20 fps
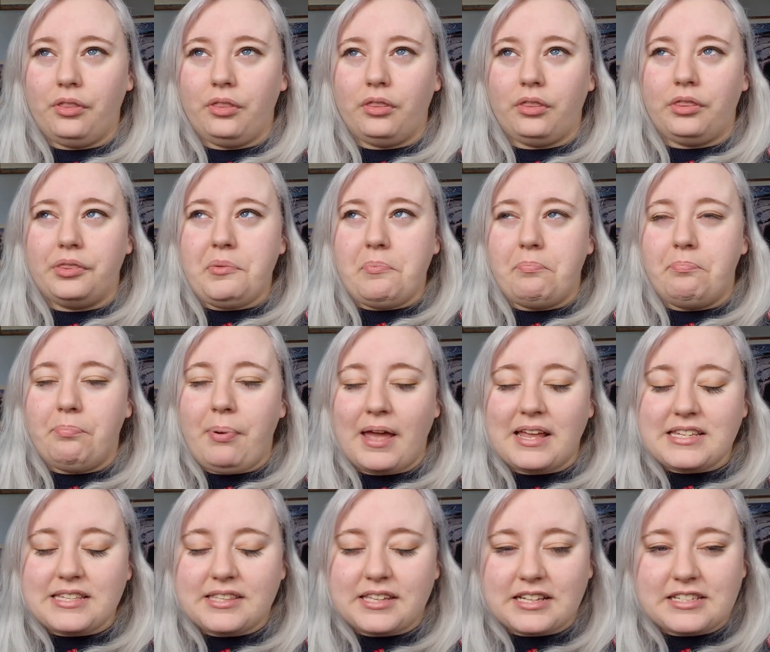the
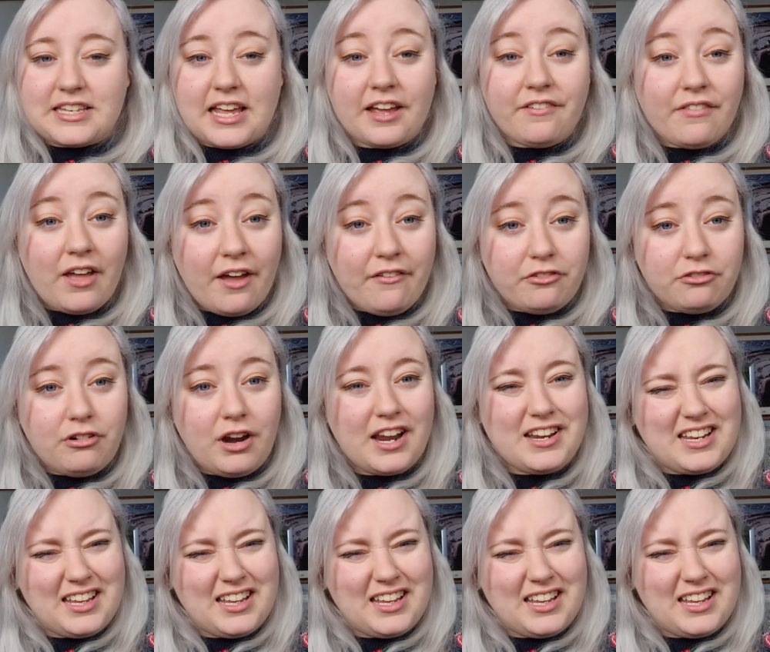best things I've ever read.